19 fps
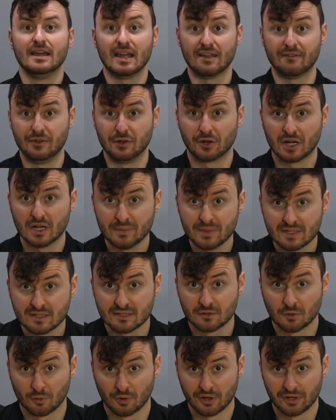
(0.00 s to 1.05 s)
If you're going to be
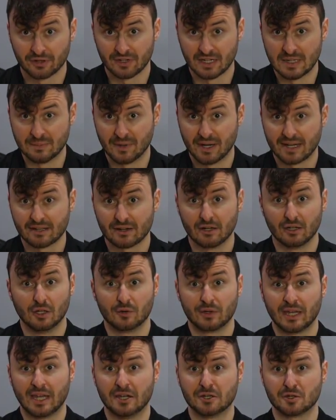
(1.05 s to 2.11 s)
storing your e-bike in a
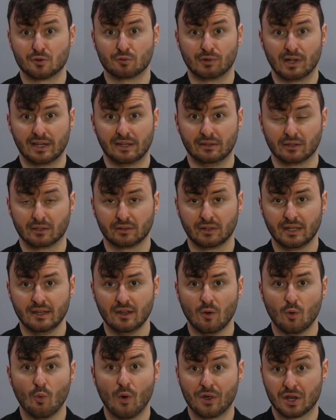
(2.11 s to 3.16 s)
location regularly,
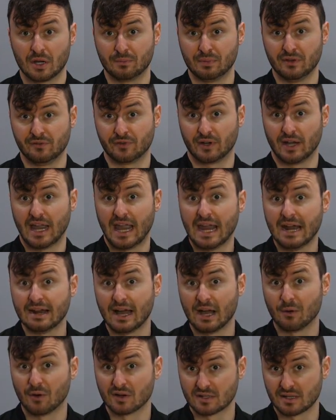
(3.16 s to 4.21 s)
whether it be for 8
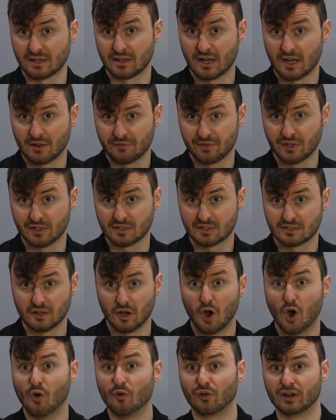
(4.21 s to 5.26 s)
hours at the office,
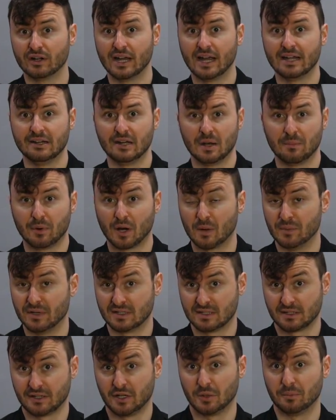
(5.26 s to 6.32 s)
overnight in an apartment
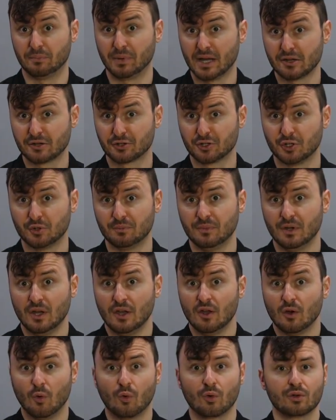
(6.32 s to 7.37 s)
secure bike room,
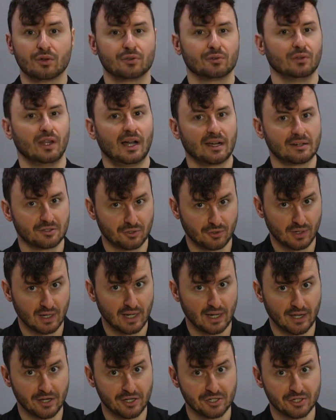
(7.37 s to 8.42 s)
or your locked
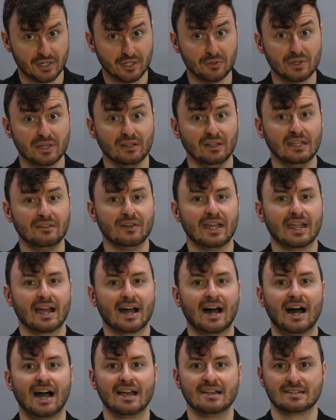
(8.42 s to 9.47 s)
garage, you can leave a
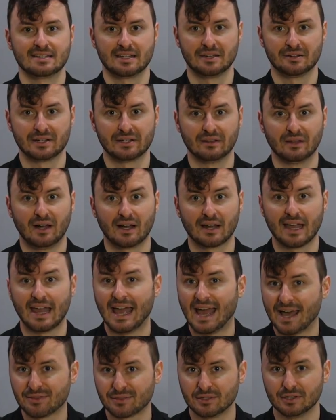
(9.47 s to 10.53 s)
high security lock
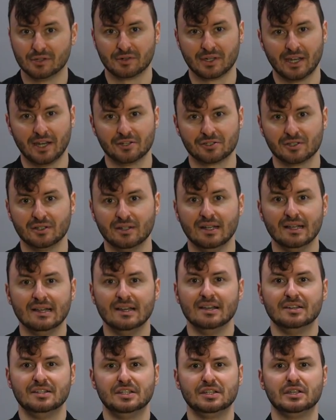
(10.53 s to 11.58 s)
at the location
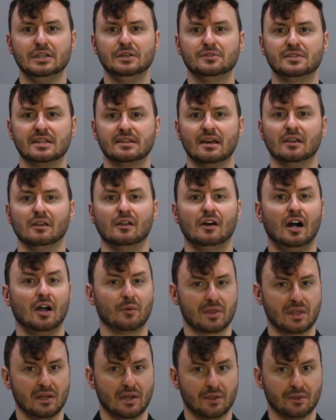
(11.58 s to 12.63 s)
so you can use it along
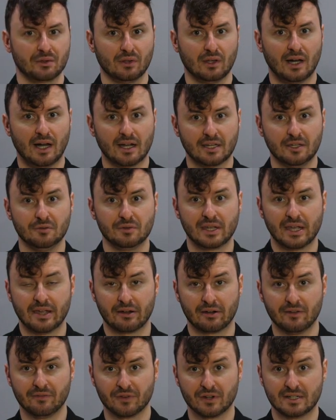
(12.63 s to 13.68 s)
with another lock you
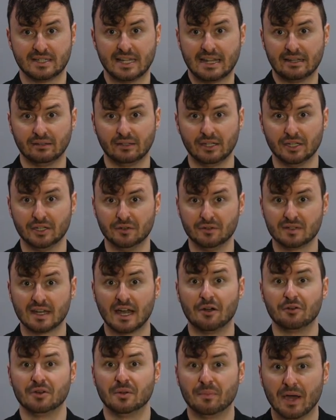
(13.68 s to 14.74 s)
carry for daily use
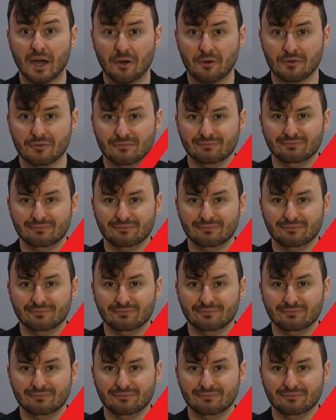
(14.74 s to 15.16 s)
out and about.